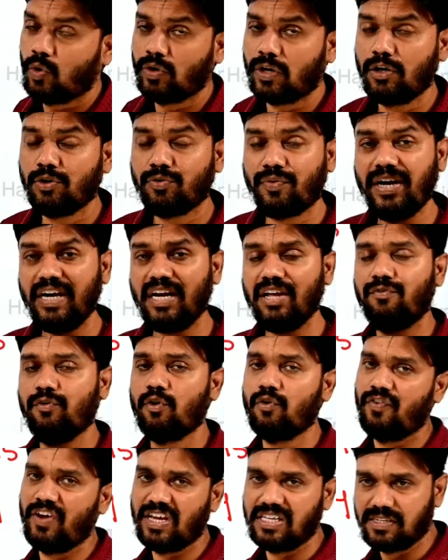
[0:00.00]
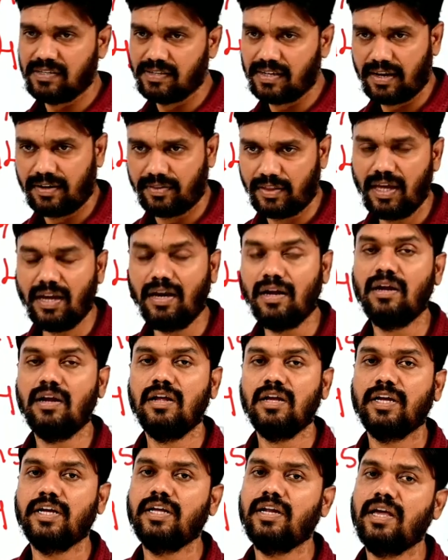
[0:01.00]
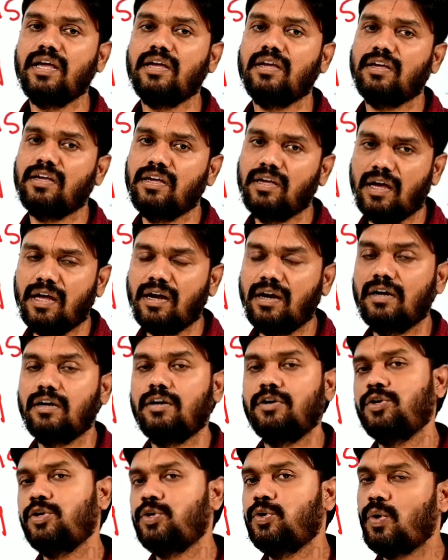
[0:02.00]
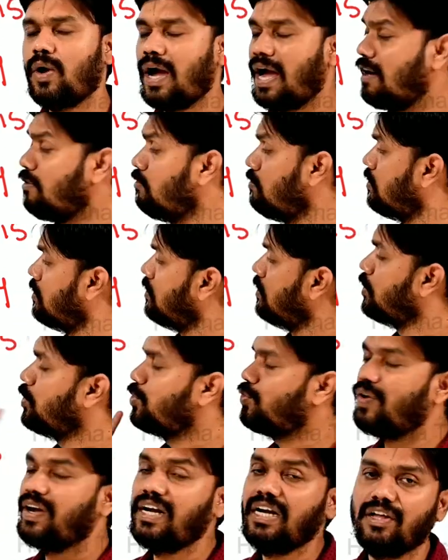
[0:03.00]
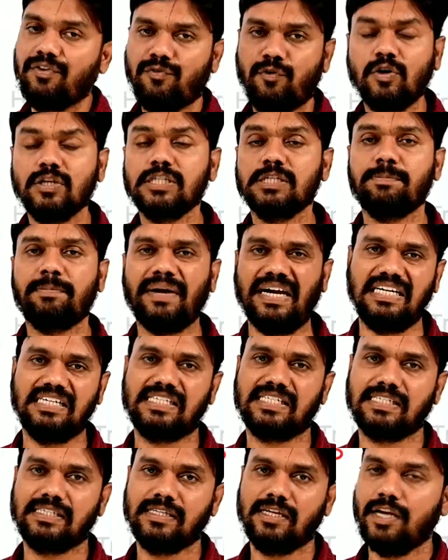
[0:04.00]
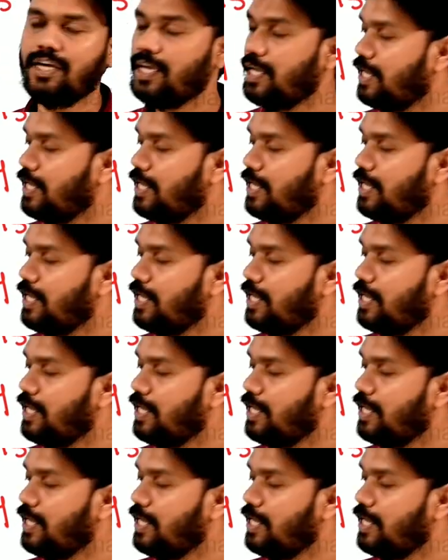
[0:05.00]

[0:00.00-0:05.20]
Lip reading: total 24 phases are there in a year to have 24 sprints.